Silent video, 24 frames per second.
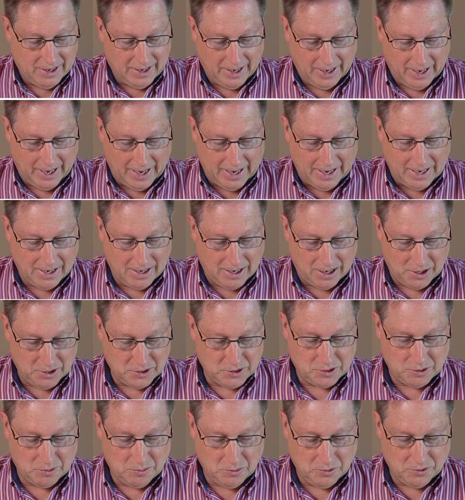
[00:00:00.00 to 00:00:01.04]
A
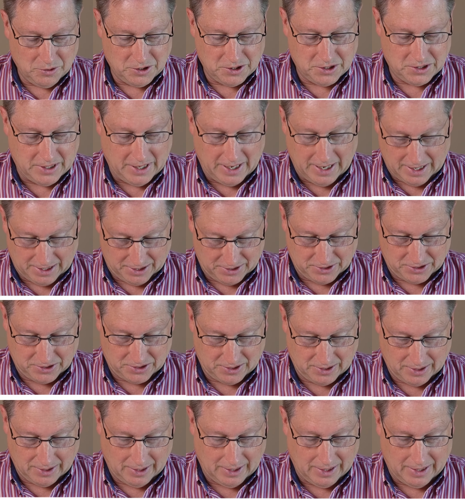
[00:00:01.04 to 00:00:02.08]
customer states
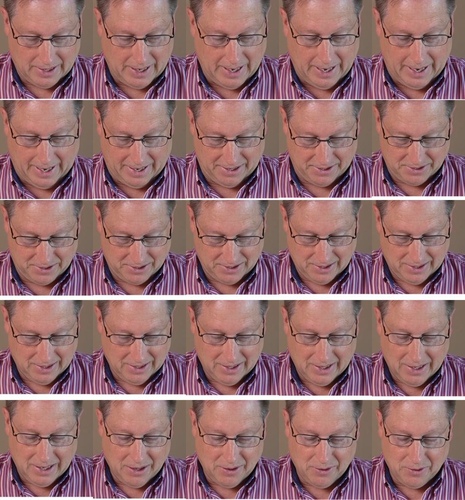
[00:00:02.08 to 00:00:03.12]
that
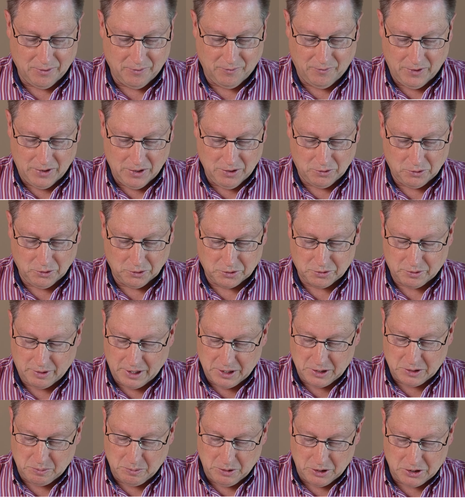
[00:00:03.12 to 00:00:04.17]
the vehicle
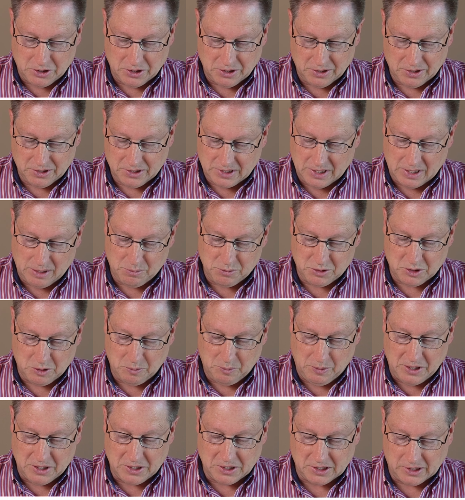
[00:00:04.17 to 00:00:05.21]
transmission seems to
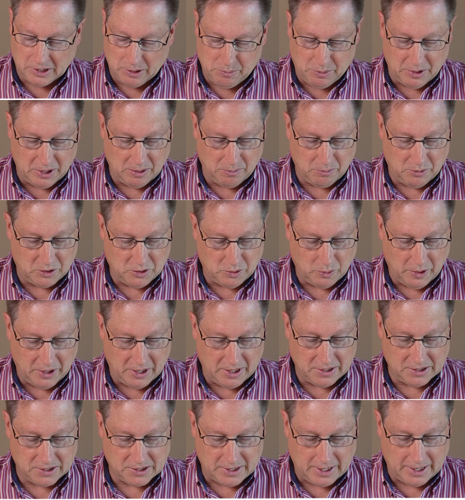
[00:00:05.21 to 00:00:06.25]
be slipping between
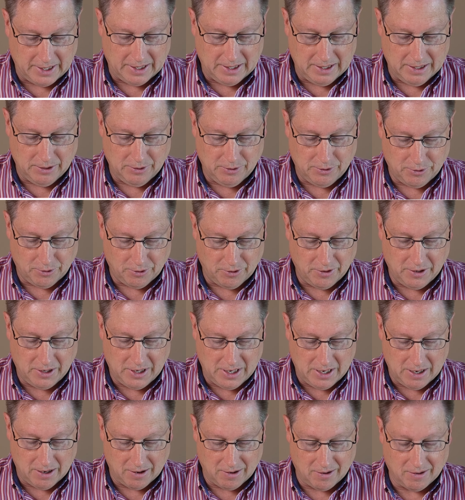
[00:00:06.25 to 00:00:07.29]
2nd and 3rd
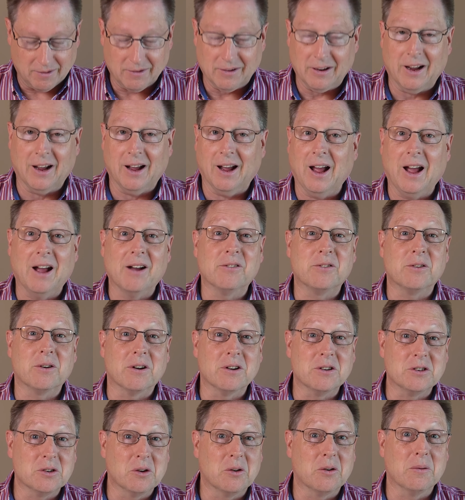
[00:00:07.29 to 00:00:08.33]
gear. Yeah, after I
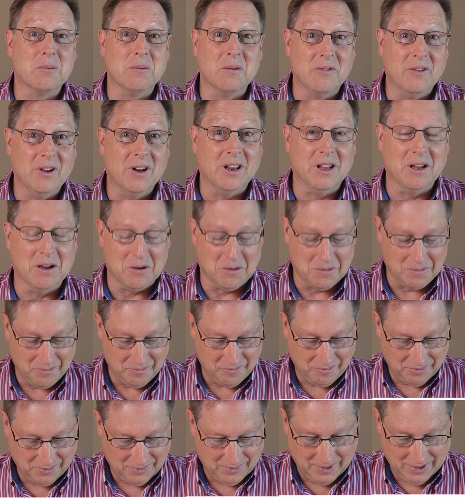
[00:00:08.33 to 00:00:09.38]
showed him the video.
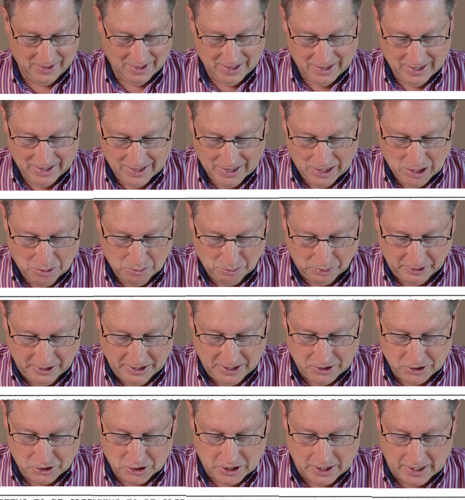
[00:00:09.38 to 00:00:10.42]

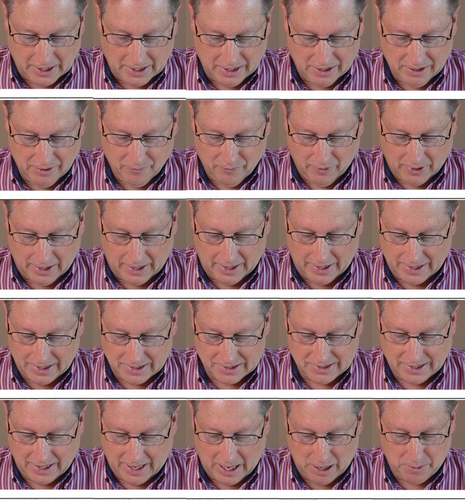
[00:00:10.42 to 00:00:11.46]
Please check and advise.
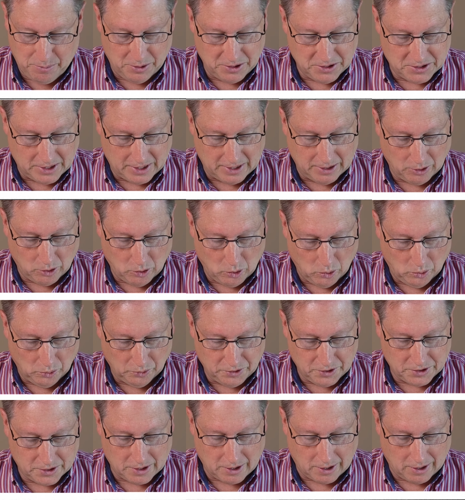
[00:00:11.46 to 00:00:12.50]
Happens on cold
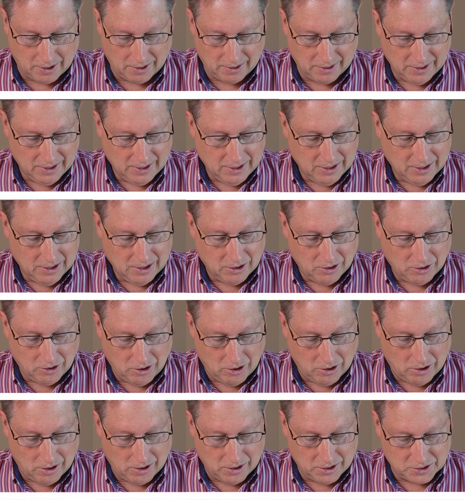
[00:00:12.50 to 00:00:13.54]
start.
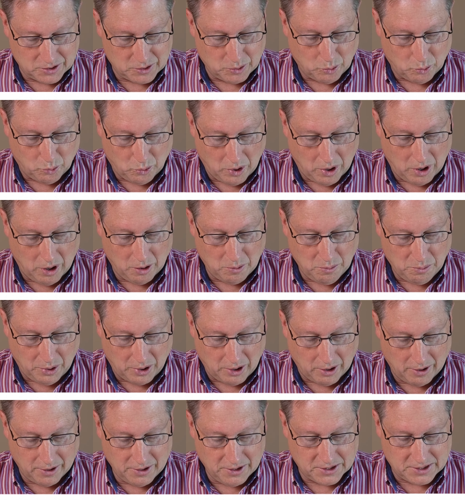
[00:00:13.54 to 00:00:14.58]
Cause, wrong
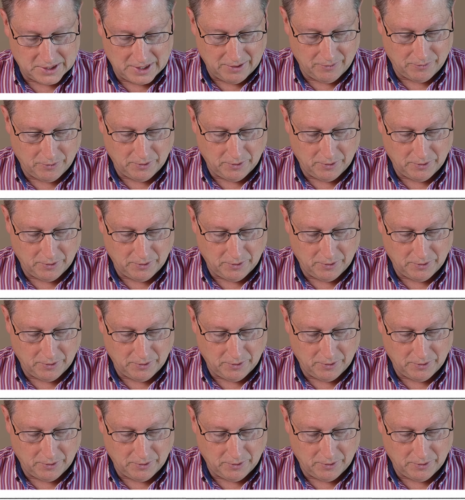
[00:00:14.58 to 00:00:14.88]
part sent for